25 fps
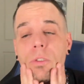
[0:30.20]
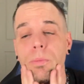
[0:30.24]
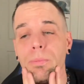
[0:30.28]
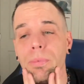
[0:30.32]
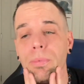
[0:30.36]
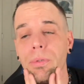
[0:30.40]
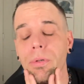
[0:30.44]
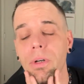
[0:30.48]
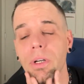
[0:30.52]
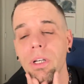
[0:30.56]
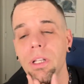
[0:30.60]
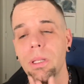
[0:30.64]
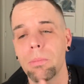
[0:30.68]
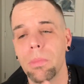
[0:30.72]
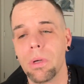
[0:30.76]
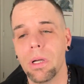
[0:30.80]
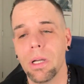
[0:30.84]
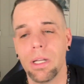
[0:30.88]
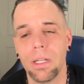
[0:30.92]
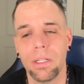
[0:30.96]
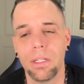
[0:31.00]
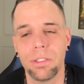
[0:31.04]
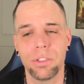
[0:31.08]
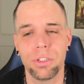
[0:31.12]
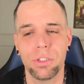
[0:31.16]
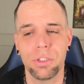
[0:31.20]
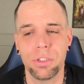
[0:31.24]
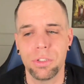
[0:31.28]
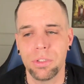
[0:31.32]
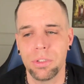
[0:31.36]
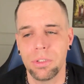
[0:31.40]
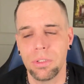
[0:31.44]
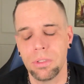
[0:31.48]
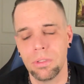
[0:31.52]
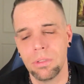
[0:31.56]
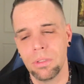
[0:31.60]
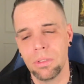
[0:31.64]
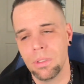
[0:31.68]
pretty much
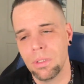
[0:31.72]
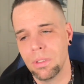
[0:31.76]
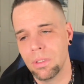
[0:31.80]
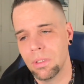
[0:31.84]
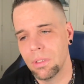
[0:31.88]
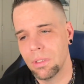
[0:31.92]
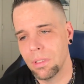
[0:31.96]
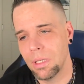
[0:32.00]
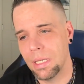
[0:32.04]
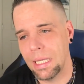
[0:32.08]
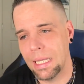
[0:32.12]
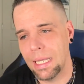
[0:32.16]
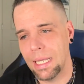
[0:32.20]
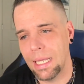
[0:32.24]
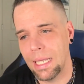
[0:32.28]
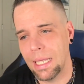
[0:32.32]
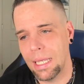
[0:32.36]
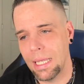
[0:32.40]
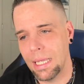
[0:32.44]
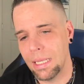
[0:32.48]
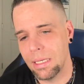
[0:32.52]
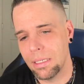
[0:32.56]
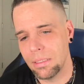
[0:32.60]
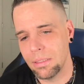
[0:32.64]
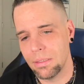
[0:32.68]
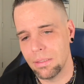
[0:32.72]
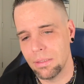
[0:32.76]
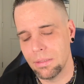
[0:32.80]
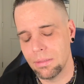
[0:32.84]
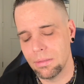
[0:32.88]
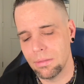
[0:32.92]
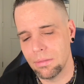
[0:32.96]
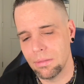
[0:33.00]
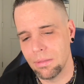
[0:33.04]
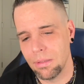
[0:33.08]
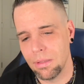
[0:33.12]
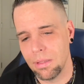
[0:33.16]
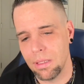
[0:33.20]
at
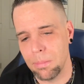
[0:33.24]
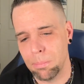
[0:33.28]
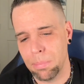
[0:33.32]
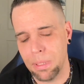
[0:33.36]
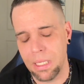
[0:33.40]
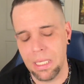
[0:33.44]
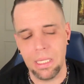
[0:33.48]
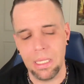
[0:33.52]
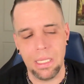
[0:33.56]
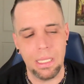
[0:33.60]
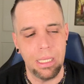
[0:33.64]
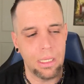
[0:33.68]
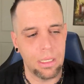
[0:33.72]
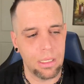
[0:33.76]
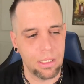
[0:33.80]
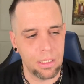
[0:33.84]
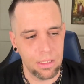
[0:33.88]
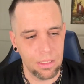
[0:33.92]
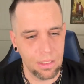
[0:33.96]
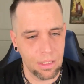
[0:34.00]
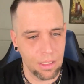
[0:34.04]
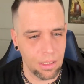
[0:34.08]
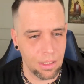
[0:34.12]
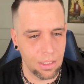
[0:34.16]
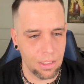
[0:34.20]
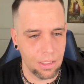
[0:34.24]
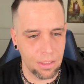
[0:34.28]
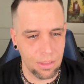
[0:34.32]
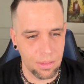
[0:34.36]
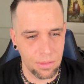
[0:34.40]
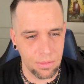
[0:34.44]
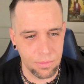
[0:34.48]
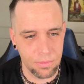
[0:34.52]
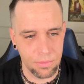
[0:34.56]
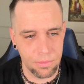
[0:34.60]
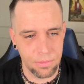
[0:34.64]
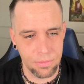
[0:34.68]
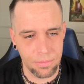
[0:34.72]
the peak
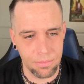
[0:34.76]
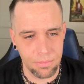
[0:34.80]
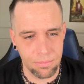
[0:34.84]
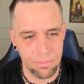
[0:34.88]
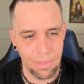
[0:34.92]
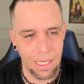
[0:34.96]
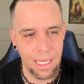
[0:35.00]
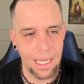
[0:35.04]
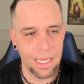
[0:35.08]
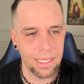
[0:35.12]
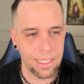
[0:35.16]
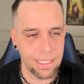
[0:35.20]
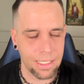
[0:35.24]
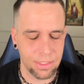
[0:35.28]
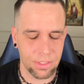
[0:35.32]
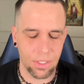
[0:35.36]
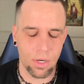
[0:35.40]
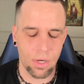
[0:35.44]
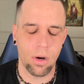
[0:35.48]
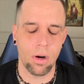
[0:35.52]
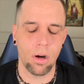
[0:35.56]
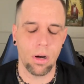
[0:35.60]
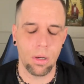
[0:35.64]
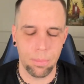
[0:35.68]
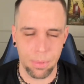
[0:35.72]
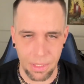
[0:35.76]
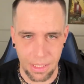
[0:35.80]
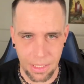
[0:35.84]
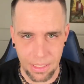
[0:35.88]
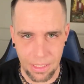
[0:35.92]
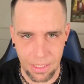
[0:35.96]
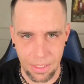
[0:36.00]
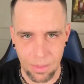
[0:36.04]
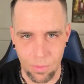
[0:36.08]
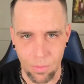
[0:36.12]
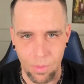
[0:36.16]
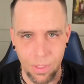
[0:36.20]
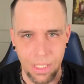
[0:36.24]
of my guitar
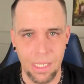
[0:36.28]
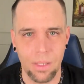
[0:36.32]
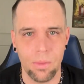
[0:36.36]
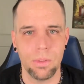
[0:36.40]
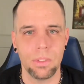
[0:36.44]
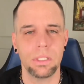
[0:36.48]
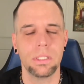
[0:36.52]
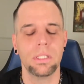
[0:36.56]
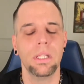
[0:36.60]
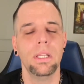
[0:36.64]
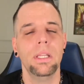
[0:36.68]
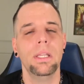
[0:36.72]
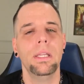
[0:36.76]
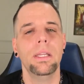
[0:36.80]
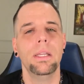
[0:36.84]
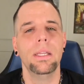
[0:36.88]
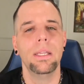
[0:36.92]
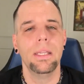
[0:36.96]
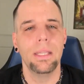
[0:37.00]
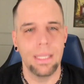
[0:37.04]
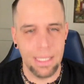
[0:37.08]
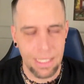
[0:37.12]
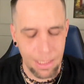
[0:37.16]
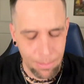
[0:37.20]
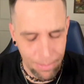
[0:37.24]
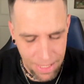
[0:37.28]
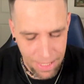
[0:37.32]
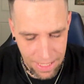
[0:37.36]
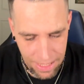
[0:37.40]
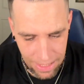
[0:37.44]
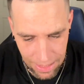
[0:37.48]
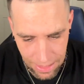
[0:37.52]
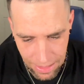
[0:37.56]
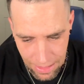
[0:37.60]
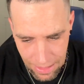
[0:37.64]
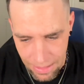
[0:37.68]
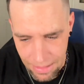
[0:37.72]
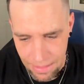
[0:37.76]
playing, when I was in a
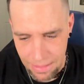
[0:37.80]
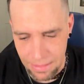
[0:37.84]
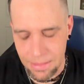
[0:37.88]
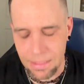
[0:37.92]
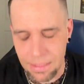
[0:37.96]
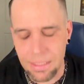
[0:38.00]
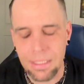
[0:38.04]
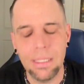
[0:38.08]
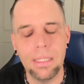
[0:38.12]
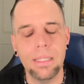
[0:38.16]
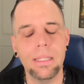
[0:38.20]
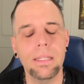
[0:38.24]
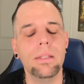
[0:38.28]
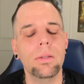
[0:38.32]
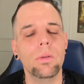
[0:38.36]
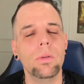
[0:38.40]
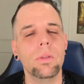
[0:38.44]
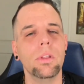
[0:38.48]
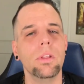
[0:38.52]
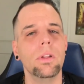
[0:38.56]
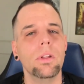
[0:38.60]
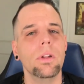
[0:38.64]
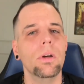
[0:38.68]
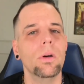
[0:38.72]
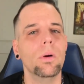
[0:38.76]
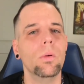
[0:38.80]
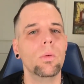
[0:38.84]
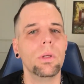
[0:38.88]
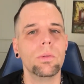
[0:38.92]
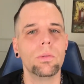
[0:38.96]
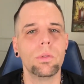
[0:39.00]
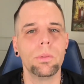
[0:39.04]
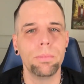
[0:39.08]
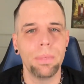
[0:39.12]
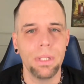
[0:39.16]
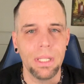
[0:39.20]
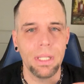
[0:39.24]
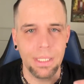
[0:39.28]
band and, we
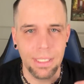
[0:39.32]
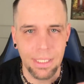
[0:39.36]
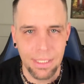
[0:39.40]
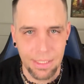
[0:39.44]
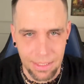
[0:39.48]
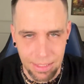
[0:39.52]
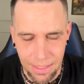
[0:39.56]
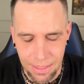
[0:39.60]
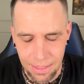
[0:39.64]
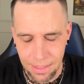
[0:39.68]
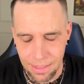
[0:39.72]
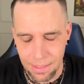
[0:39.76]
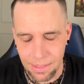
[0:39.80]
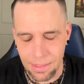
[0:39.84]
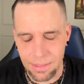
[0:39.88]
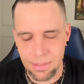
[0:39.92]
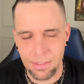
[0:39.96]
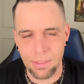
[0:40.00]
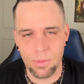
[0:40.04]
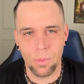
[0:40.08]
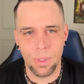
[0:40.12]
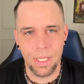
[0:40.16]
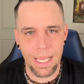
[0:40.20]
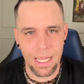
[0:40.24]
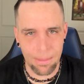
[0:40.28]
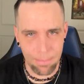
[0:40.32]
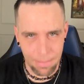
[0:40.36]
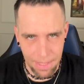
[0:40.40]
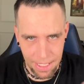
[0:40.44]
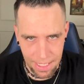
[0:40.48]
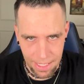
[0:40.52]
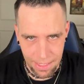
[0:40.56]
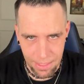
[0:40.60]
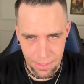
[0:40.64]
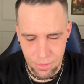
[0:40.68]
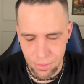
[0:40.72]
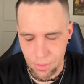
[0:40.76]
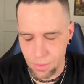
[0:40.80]
were playing gigs and we had a
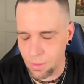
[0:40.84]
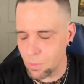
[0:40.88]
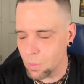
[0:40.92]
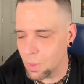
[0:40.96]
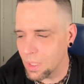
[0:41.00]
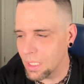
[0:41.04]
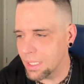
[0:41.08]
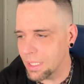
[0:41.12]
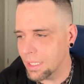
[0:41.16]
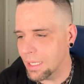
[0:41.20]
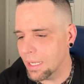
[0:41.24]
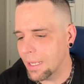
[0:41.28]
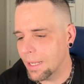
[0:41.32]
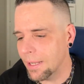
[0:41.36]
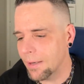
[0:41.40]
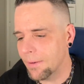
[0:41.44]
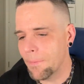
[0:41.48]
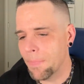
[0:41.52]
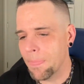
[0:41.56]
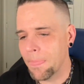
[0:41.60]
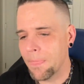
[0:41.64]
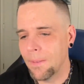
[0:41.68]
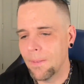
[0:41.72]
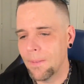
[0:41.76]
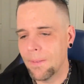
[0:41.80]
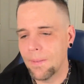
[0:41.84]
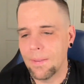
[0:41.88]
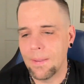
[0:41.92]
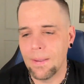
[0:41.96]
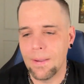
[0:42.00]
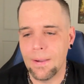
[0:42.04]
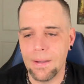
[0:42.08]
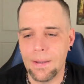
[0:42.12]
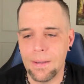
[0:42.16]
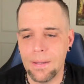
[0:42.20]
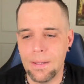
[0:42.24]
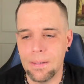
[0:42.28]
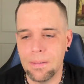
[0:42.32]
manager and whatnot,
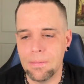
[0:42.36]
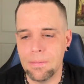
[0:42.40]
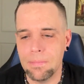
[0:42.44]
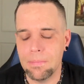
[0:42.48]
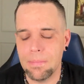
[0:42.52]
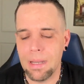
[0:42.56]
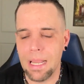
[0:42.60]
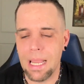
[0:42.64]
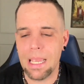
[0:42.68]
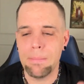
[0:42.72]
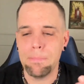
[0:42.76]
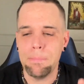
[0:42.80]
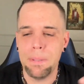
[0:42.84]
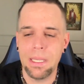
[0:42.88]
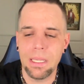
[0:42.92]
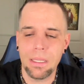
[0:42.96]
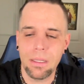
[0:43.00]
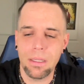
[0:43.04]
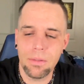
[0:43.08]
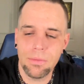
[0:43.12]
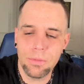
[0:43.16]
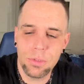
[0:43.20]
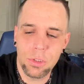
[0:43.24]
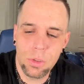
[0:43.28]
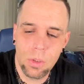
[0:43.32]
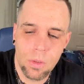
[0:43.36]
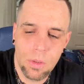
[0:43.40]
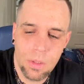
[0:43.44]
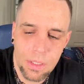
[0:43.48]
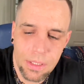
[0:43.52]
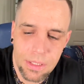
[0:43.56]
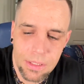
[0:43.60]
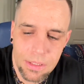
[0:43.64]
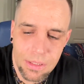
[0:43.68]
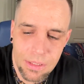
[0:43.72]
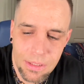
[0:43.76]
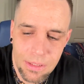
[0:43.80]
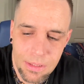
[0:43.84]
my pick of
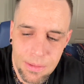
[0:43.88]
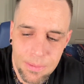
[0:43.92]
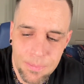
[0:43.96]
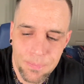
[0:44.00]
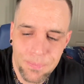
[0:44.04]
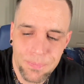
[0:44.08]
choice